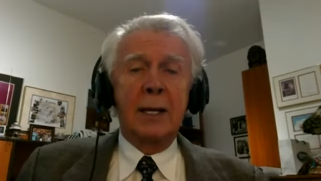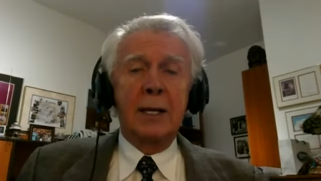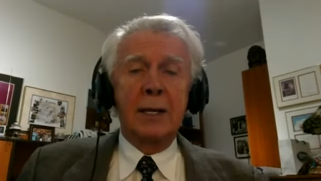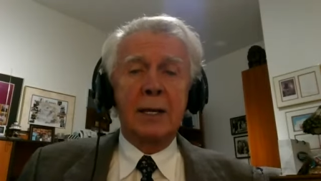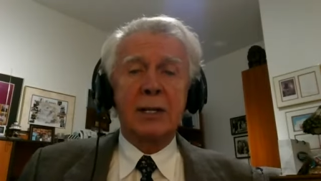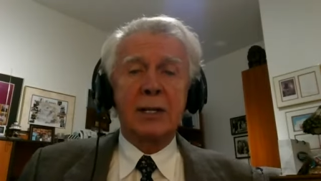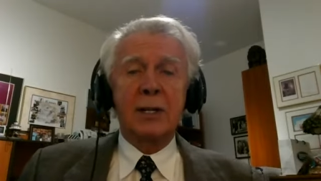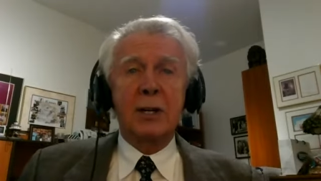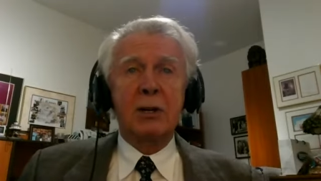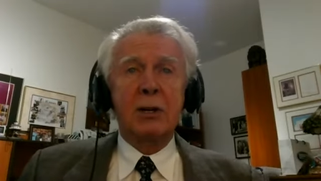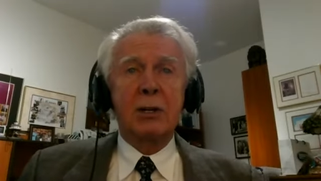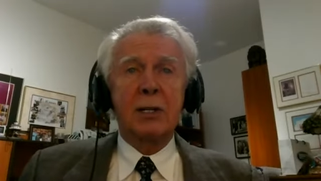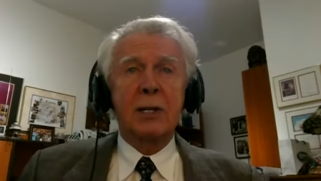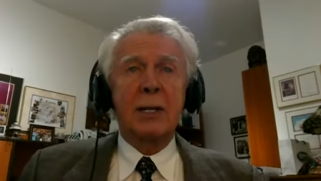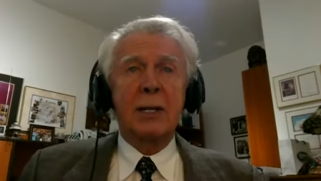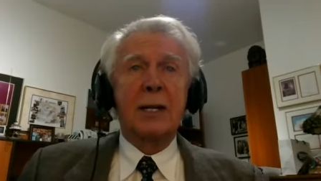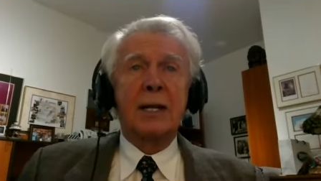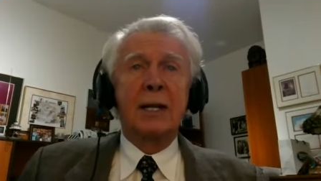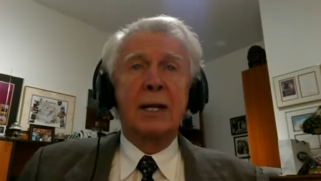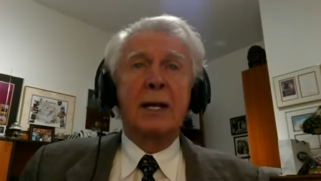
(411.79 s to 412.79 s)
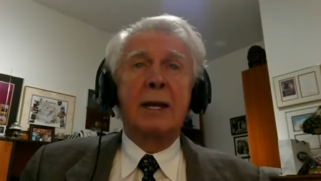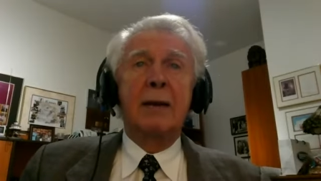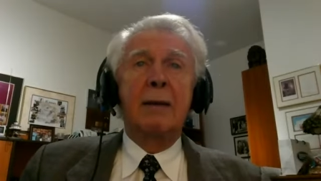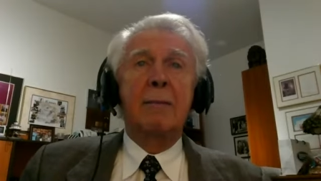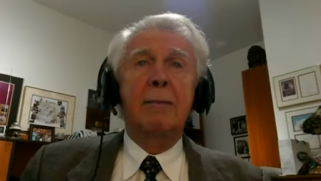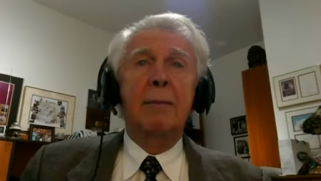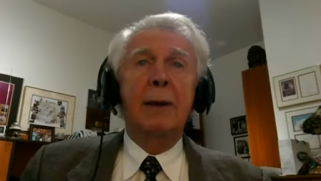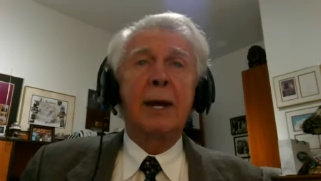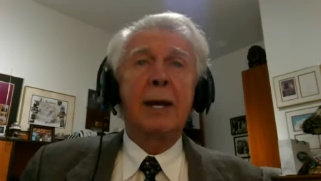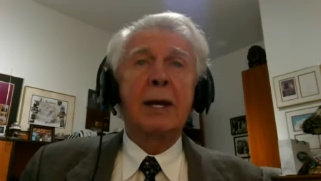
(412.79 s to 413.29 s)
Listeners,
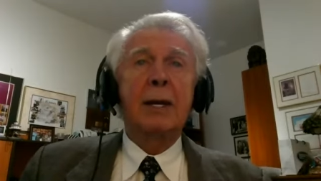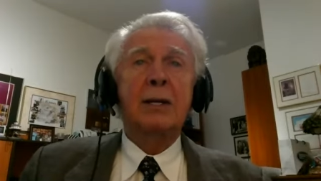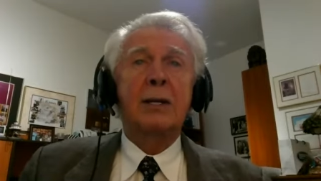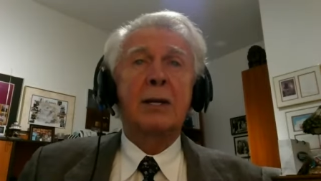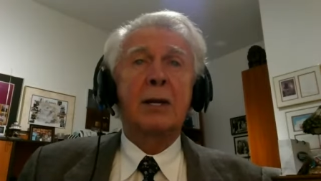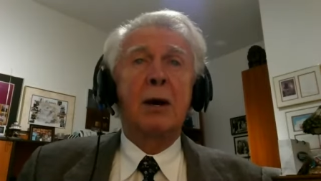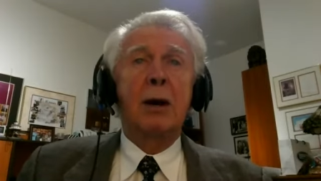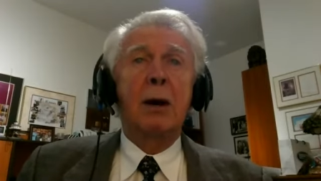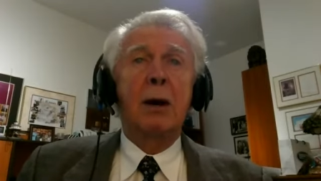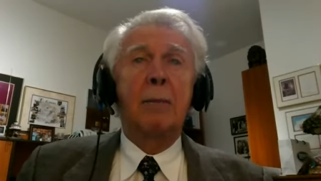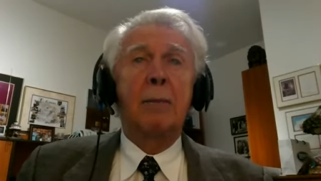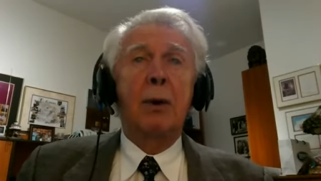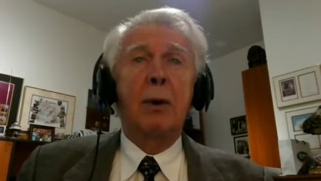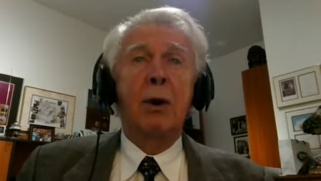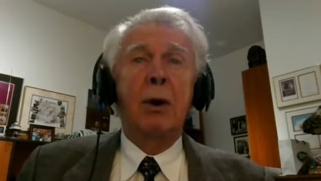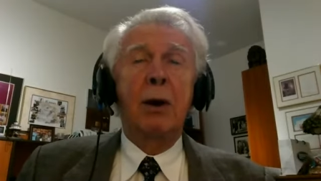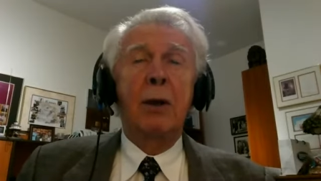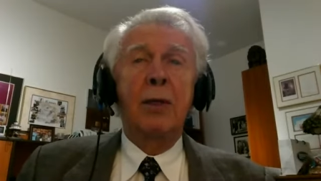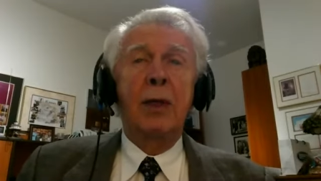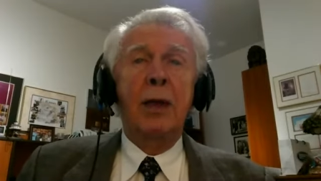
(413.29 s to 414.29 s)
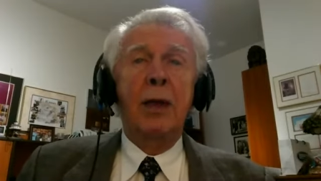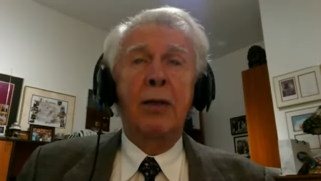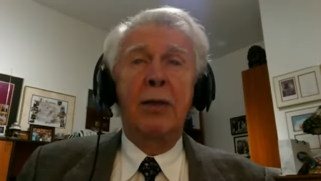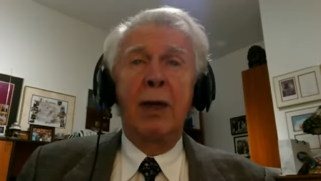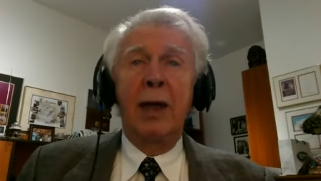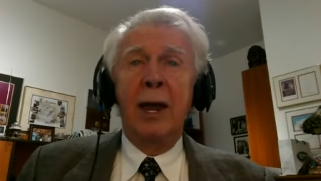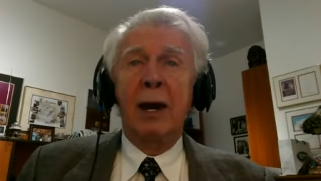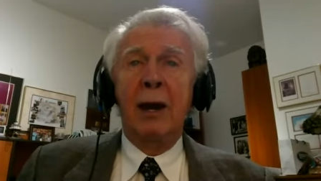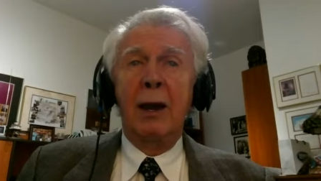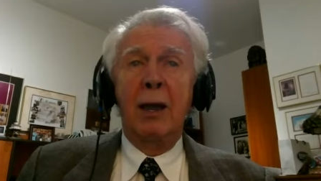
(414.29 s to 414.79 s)
based upon
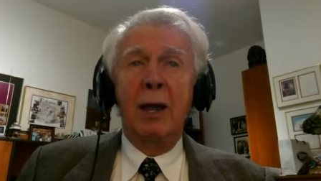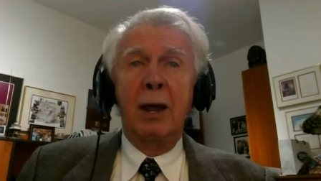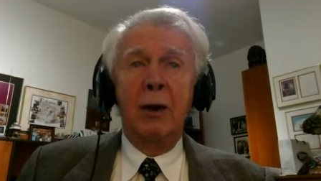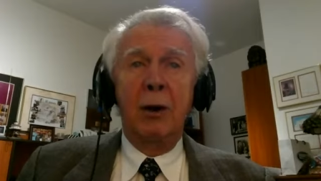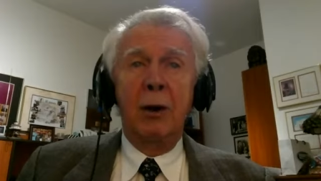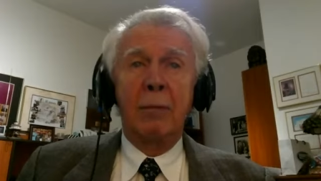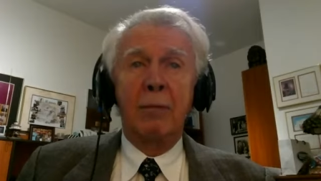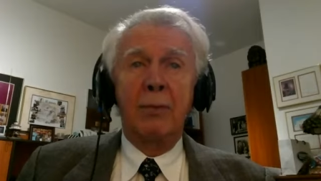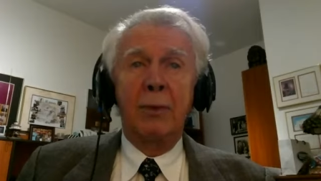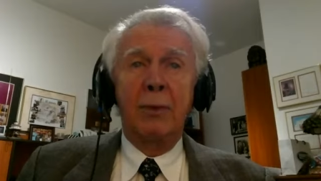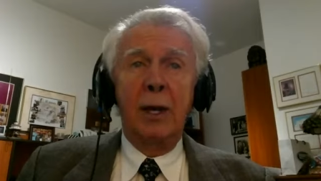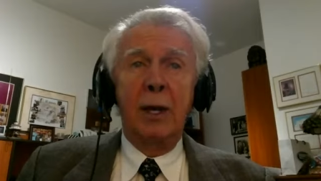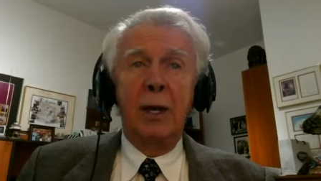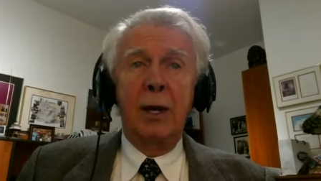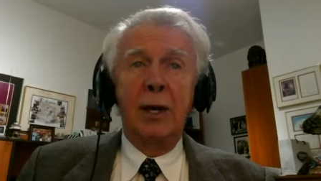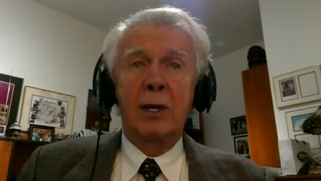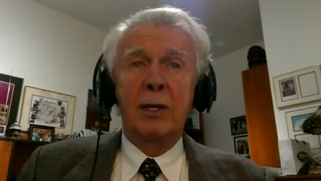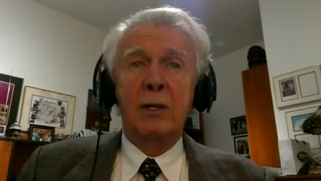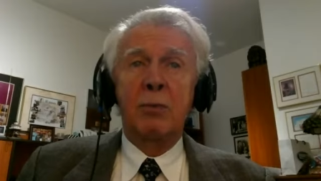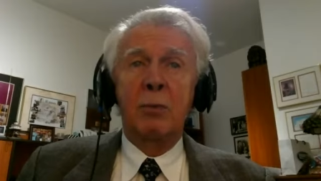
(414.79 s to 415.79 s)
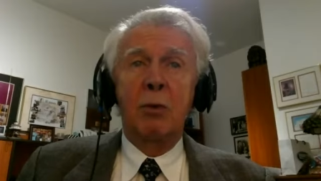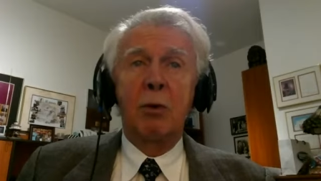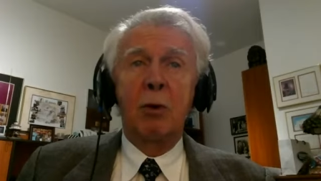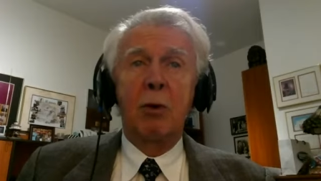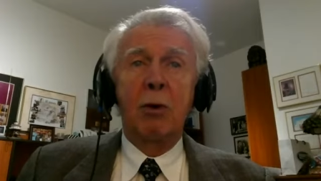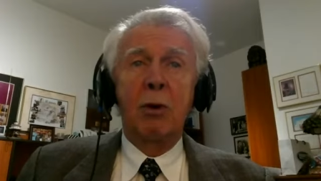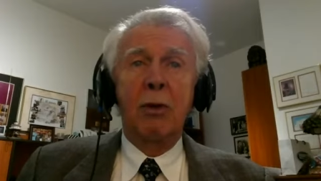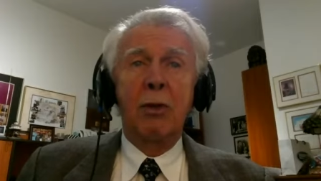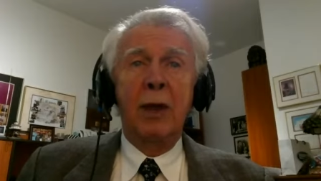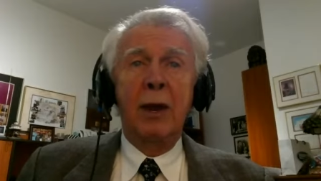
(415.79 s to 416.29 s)
that letter, it is
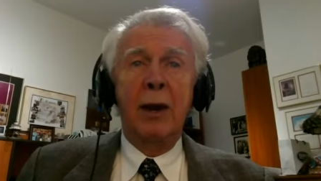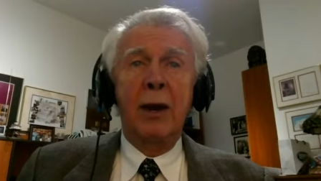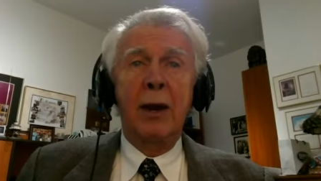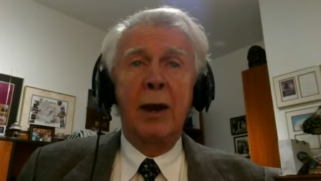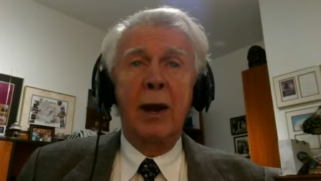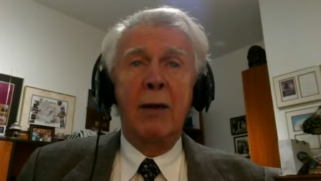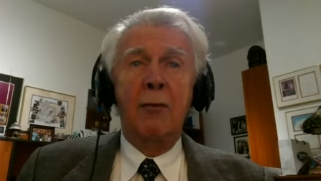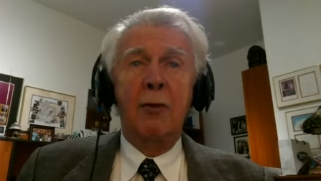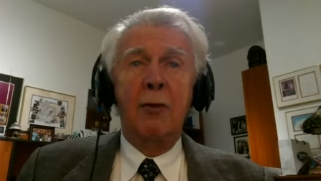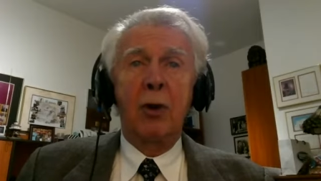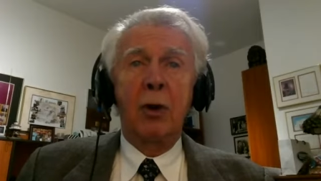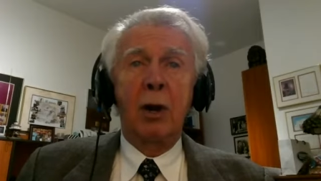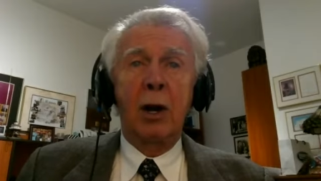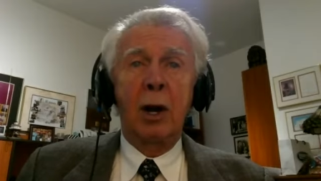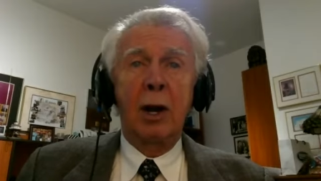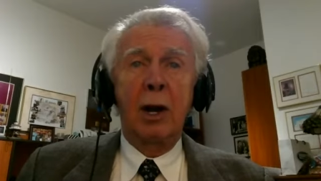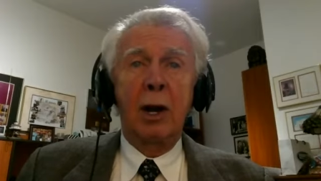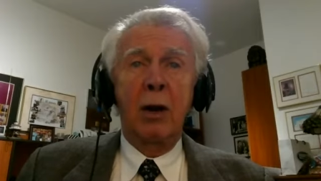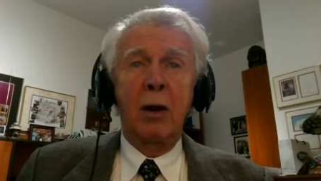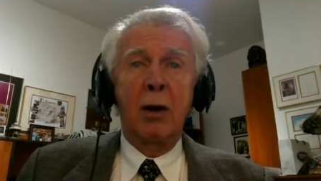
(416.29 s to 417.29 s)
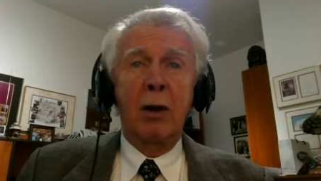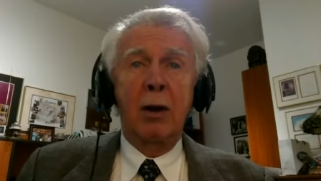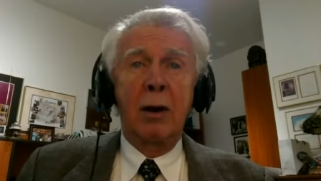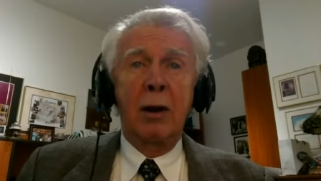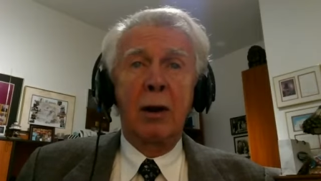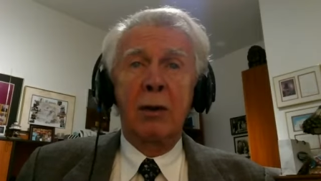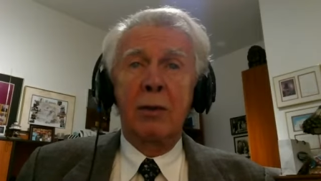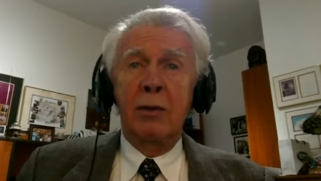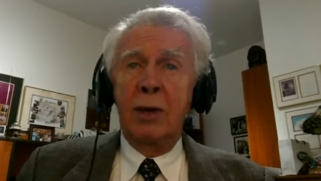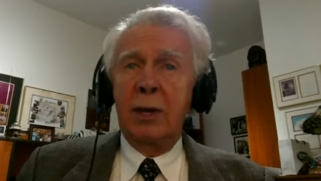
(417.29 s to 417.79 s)
more than ever clear
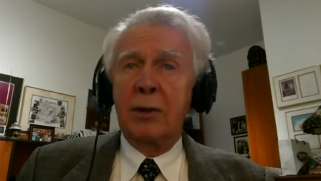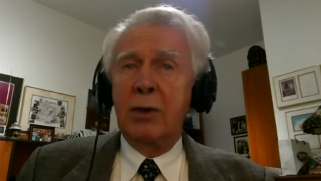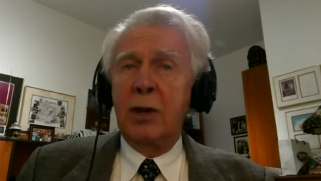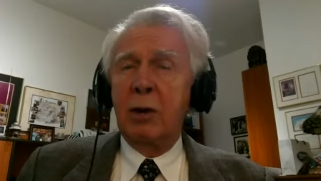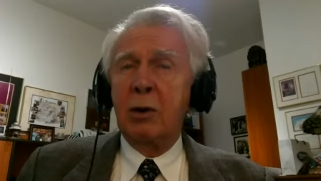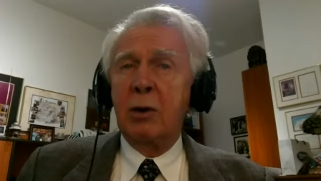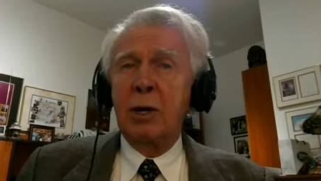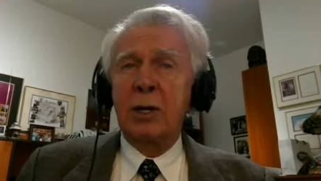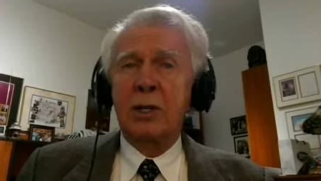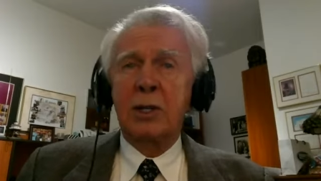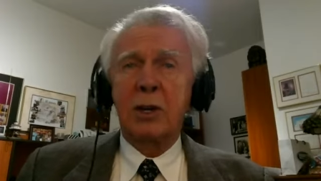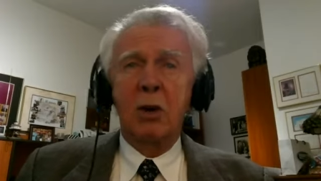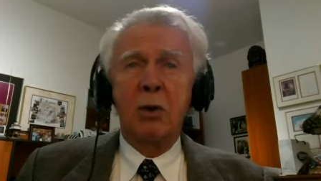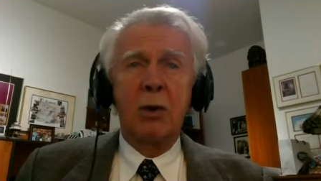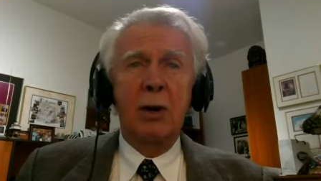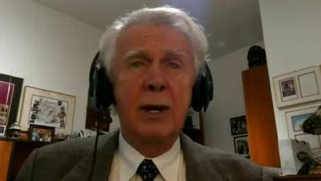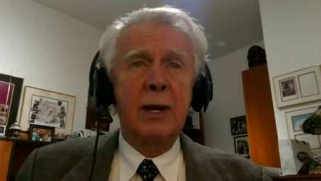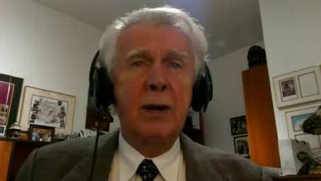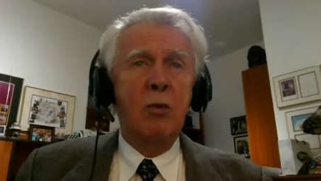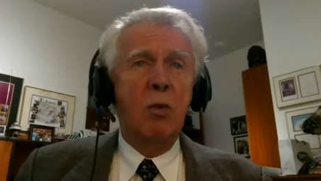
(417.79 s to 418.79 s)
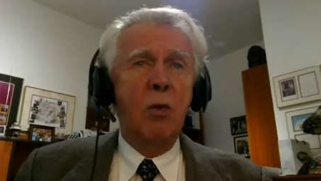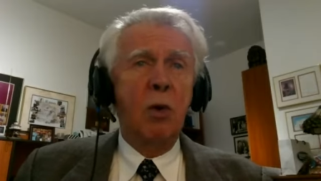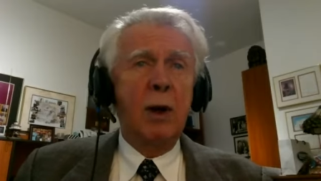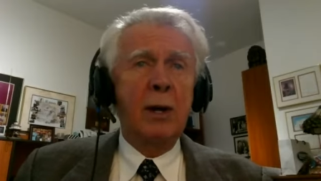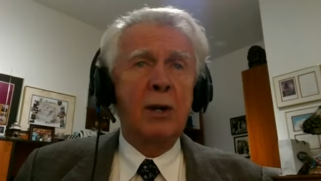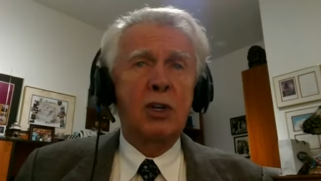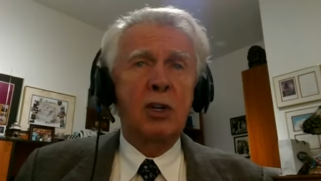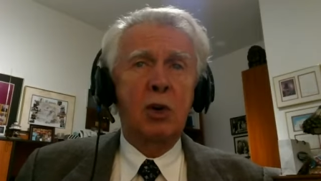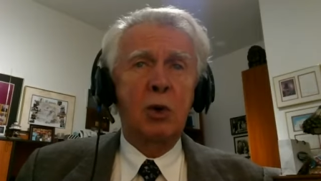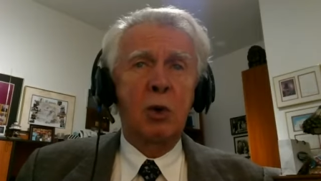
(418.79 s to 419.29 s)
that there is only
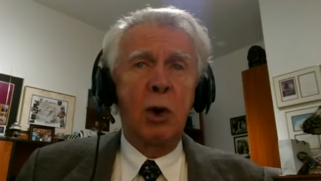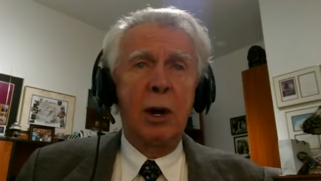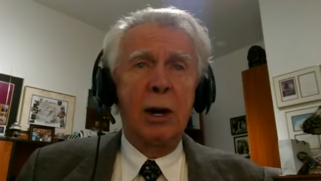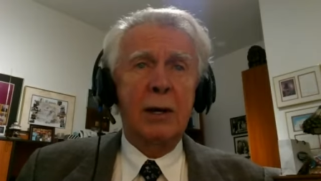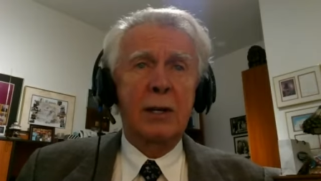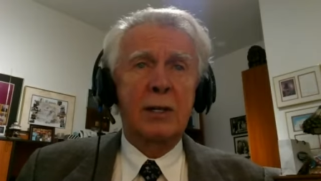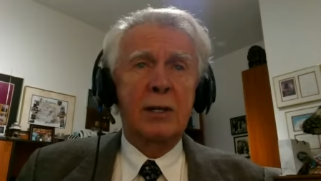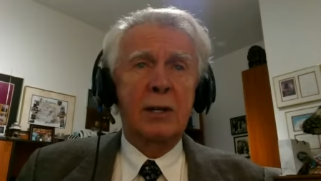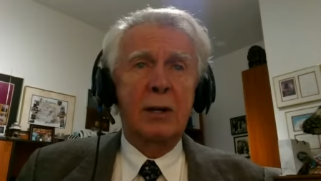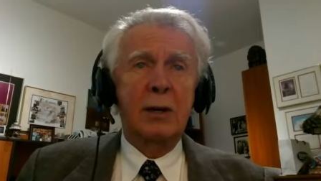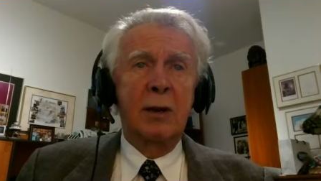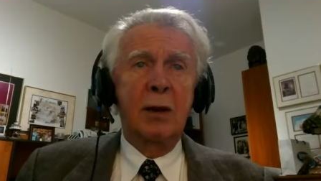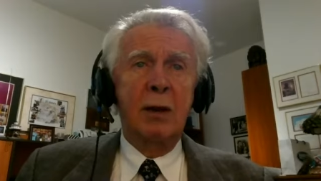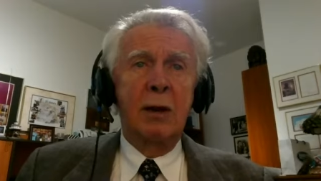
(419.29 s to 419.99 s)
one choice.